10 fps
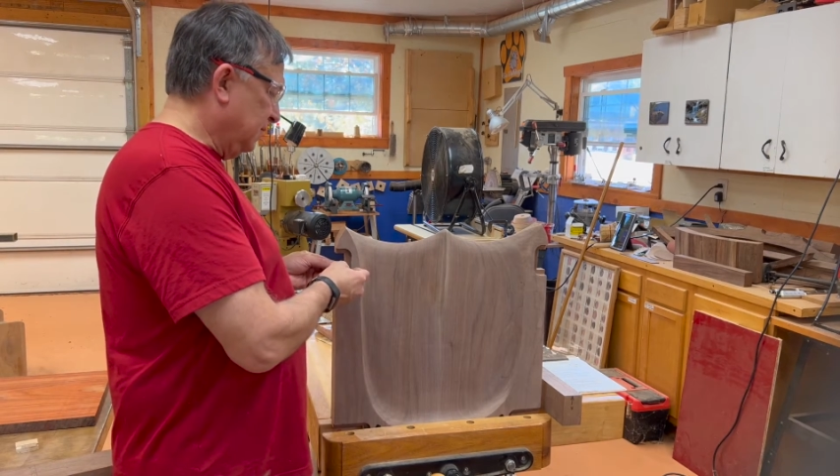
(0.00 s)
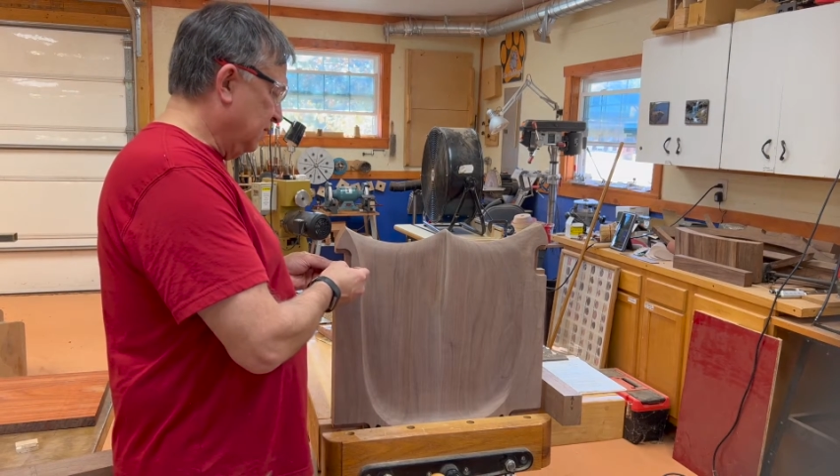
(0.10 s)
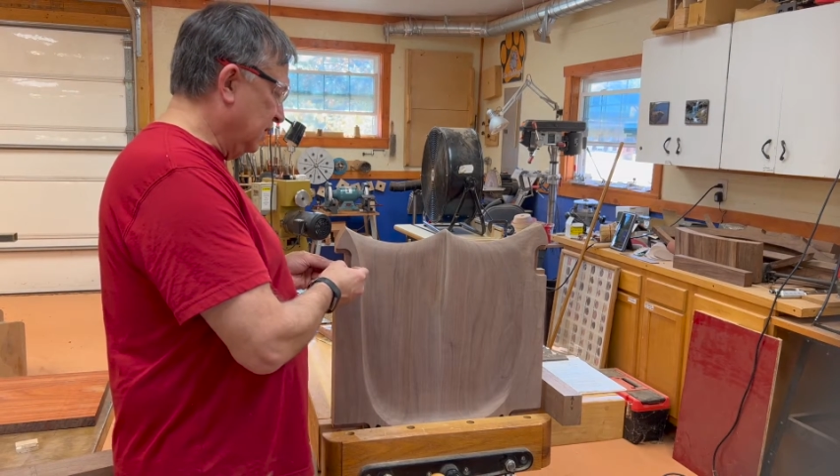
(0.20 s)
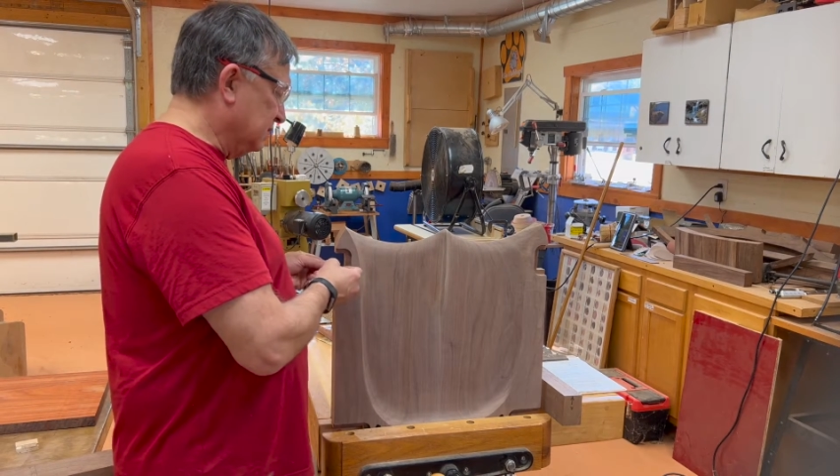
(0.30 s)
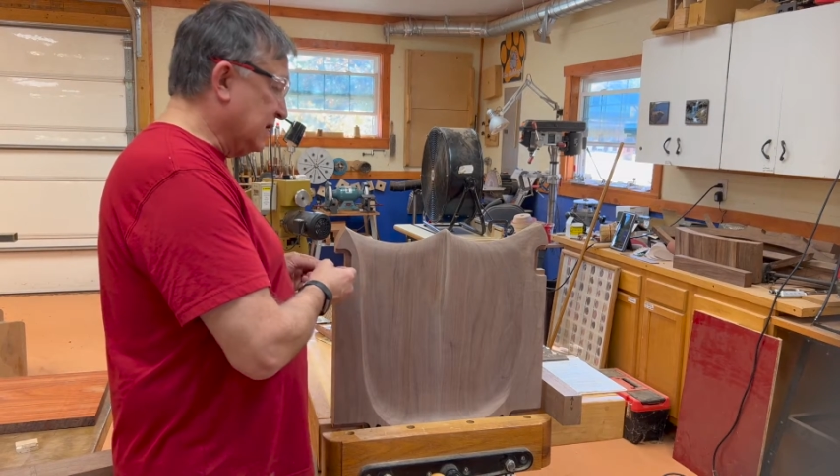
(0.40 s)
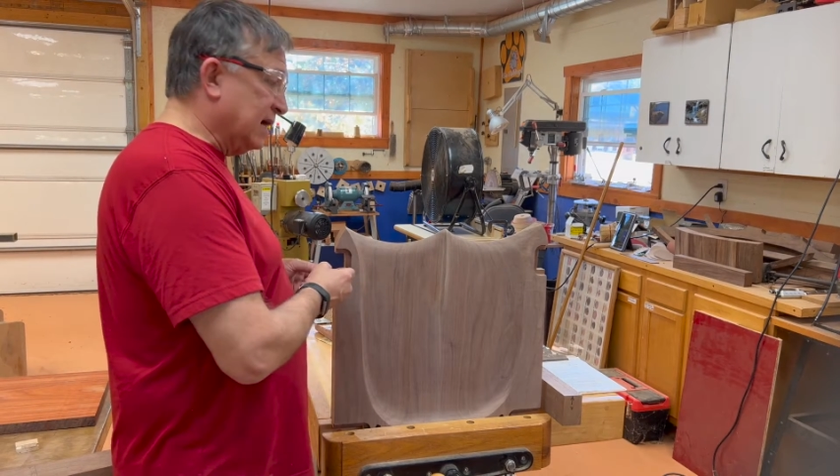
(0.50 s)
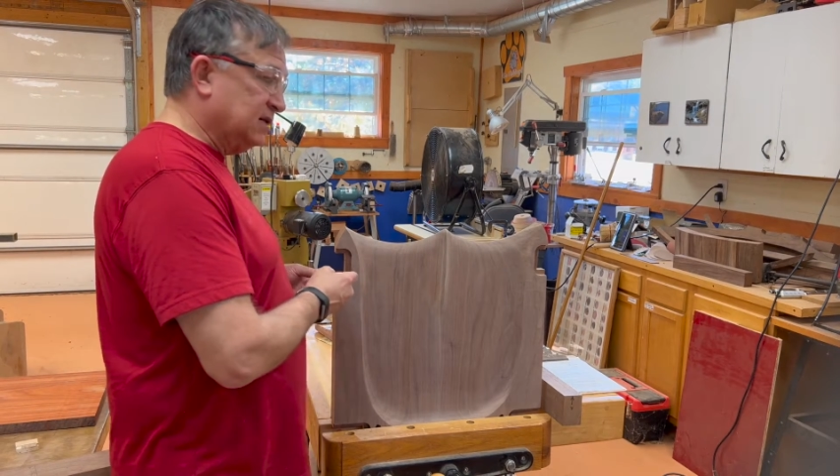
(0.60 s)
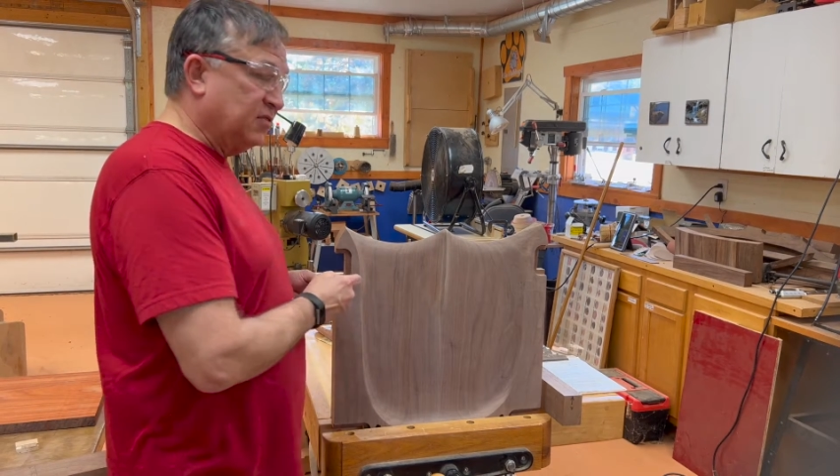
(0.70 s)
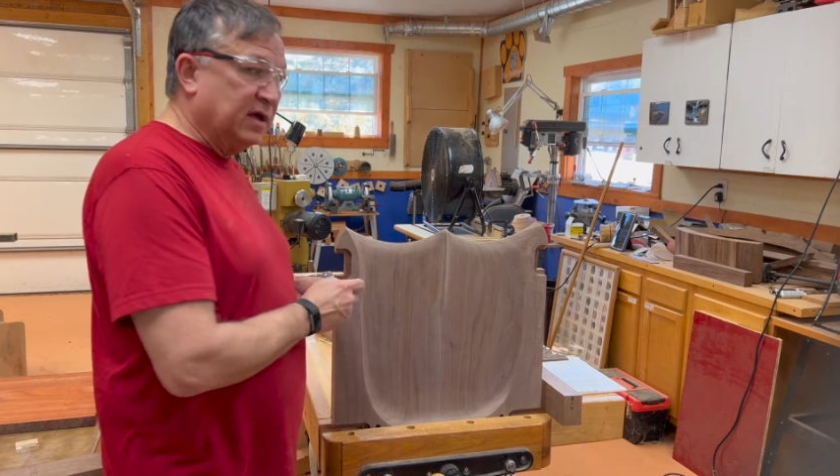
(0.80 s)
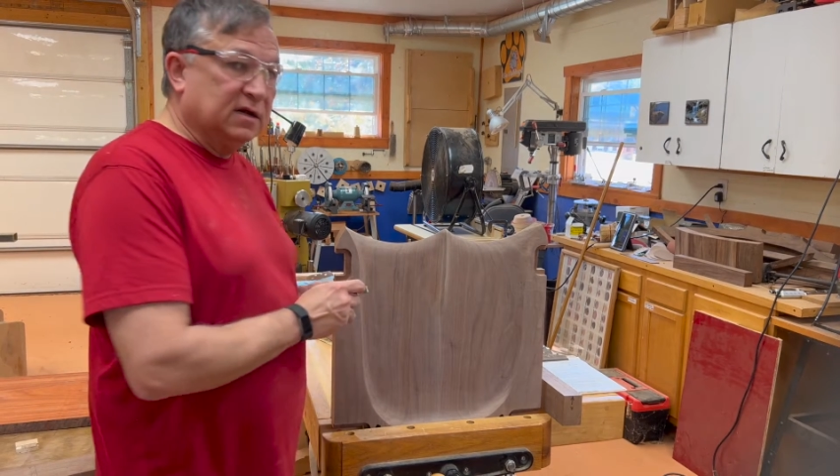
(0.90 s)
the exact
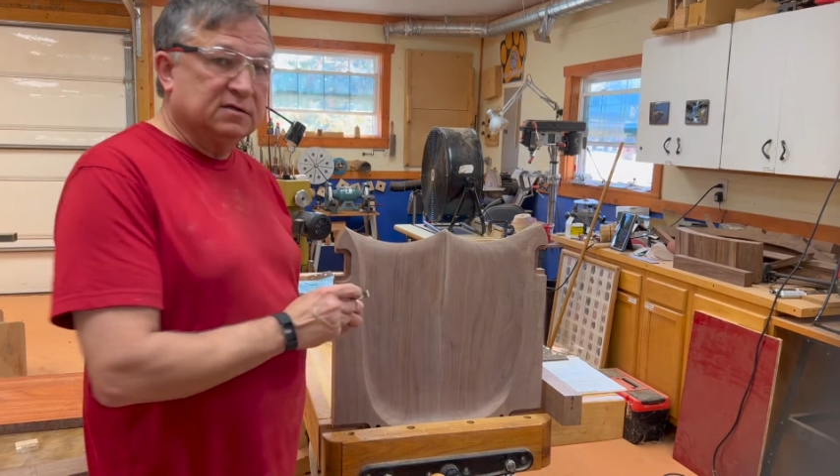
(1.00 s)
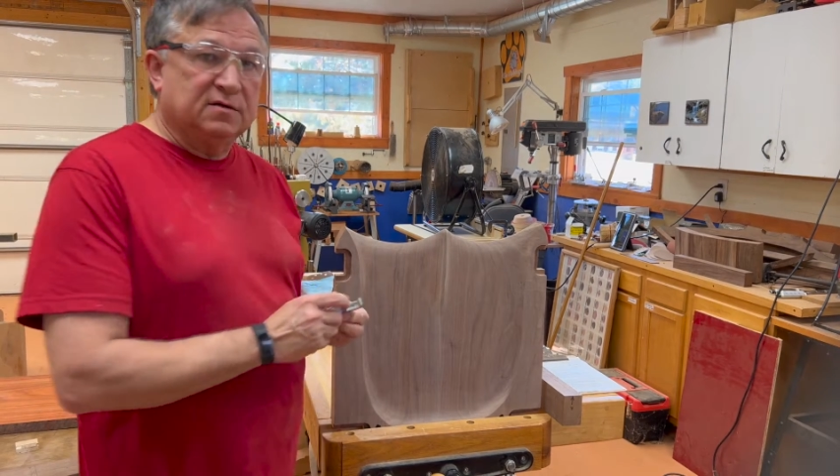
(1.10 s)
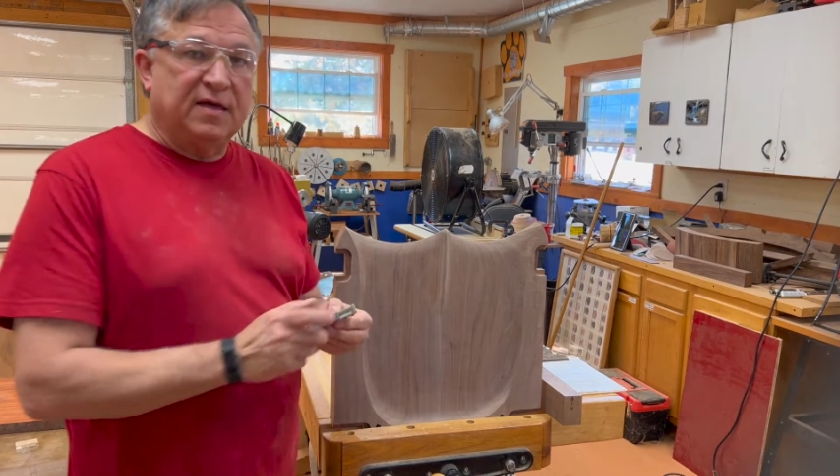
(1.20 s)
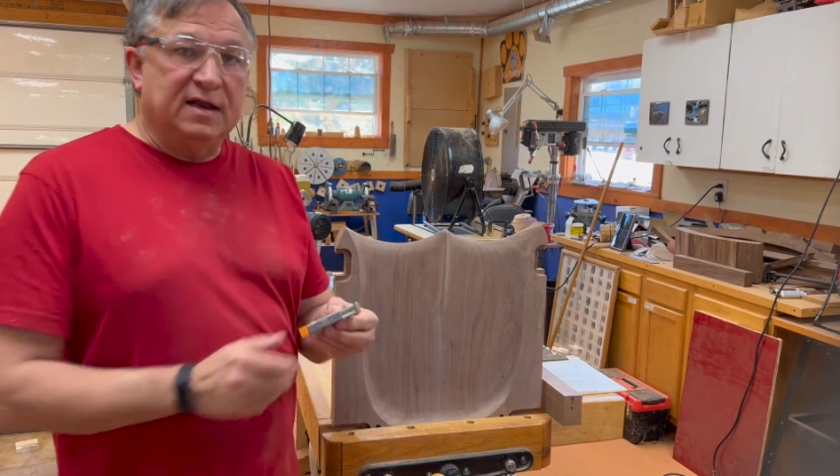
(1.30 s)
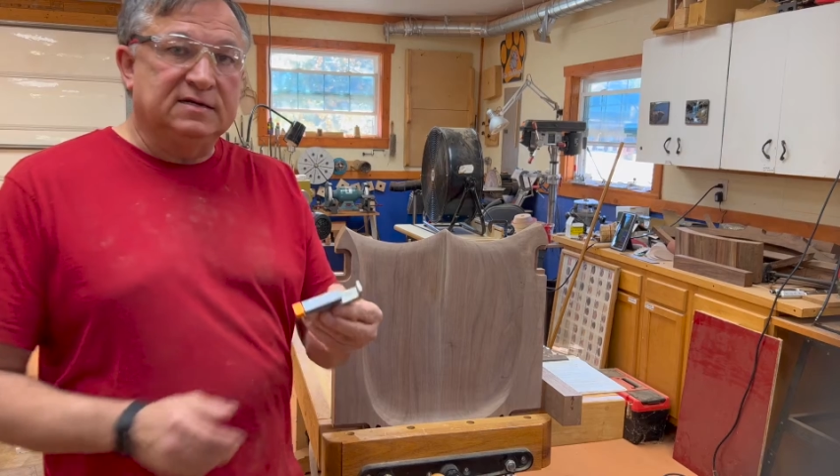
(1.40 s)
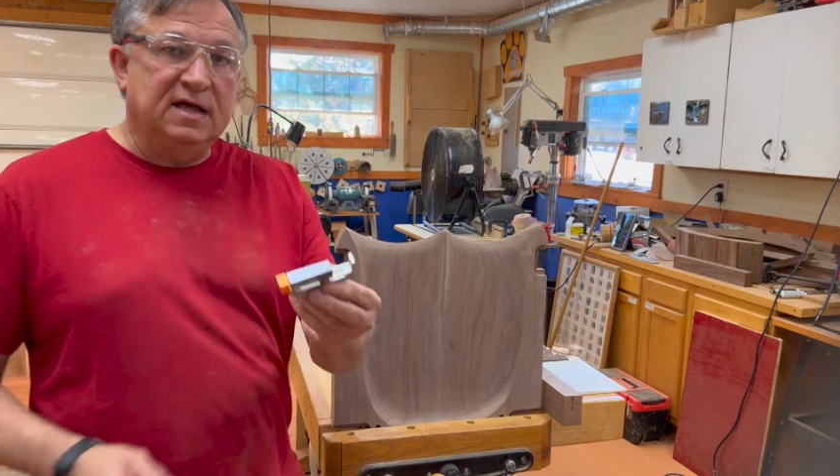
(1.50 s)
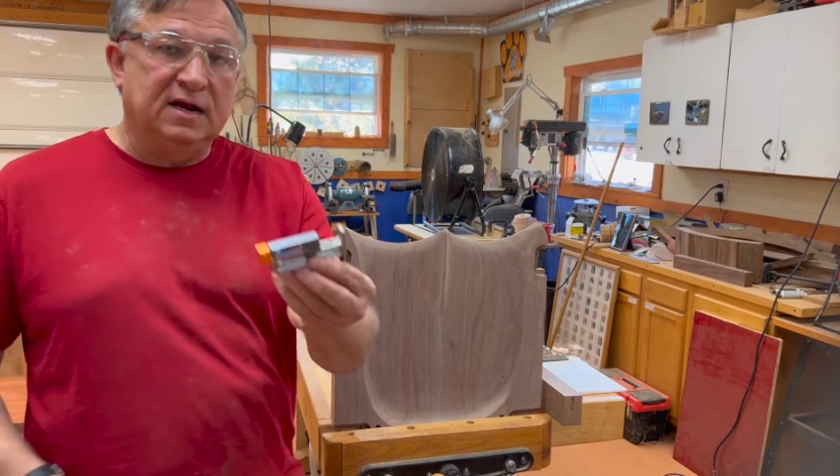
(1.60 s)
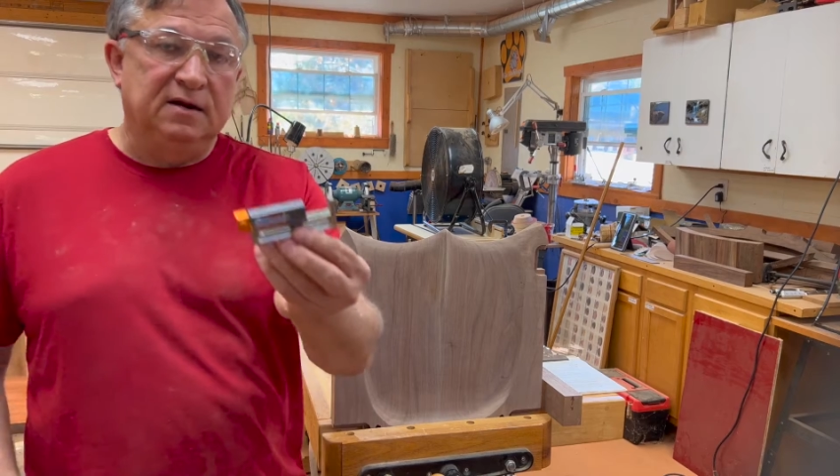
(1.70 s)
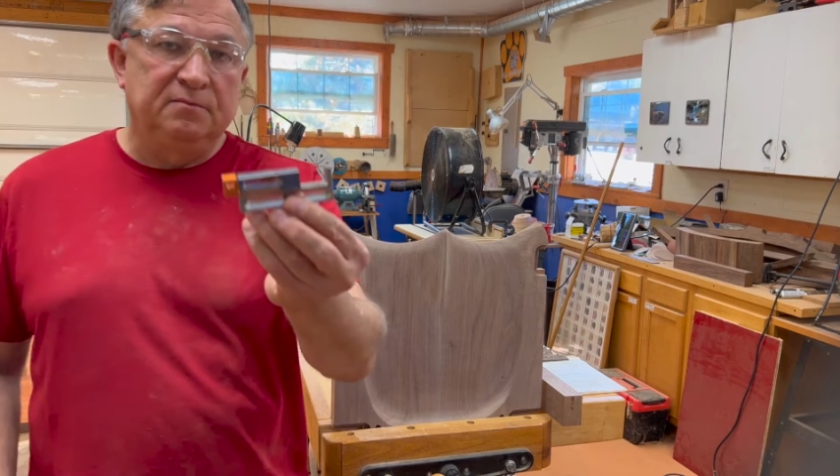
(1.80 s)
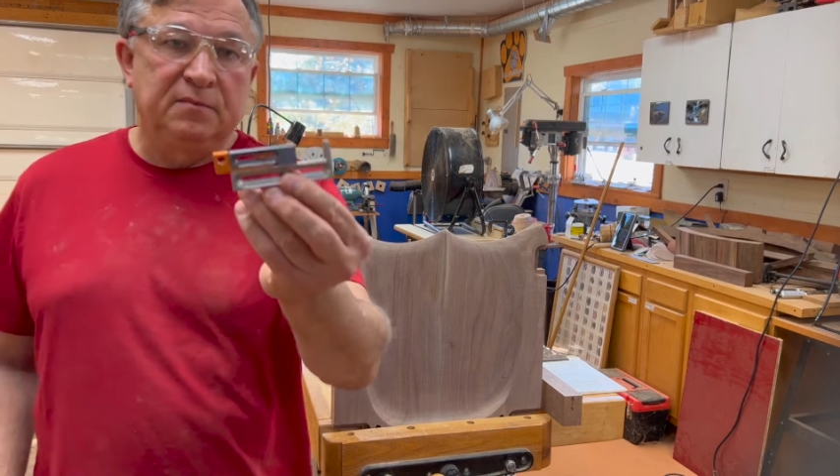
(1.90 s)
thickness of that
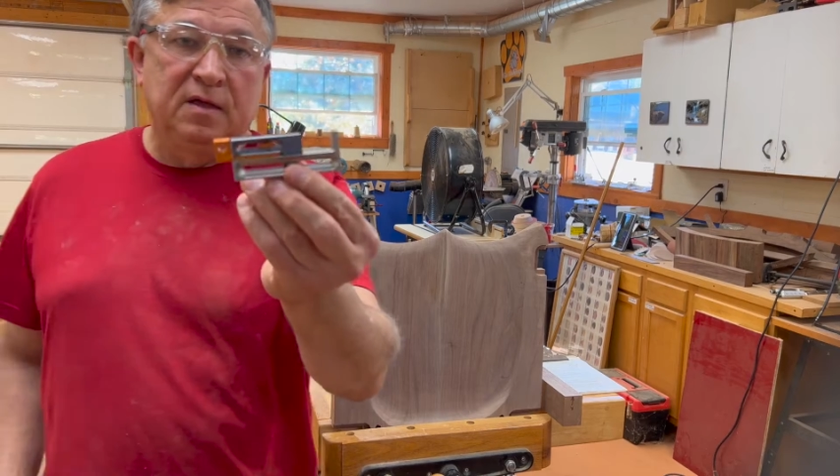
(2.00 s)
tenon.